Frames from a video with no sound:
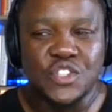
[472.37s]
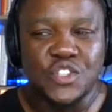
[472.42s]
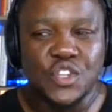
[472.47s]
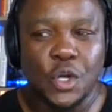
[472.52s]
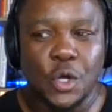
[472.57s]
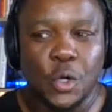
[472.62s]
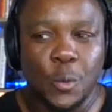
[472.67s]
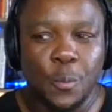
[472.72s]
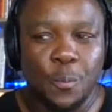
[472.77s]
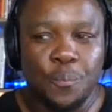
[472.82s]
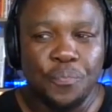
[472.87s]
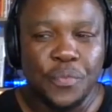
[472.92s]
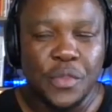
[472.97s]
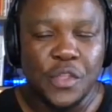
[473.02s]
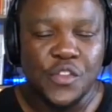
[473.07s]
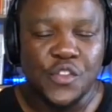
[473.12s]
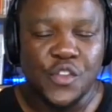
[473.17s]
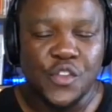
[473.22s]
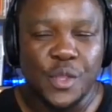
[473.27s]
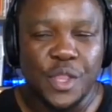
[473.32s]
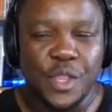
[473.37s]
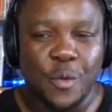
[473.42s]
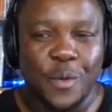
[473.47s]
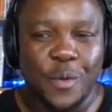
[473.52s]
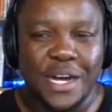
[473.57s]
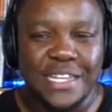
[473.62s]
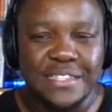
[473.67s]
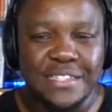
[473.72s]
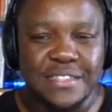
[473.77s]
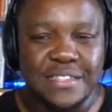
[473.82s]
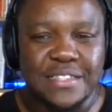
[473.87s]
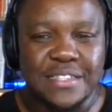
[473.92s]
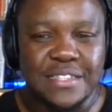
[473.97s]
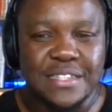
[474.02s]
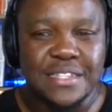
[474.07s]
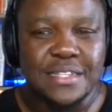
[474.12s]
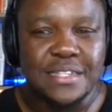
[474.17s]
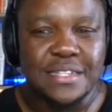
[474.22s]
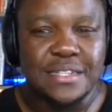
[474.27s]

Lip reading: So there was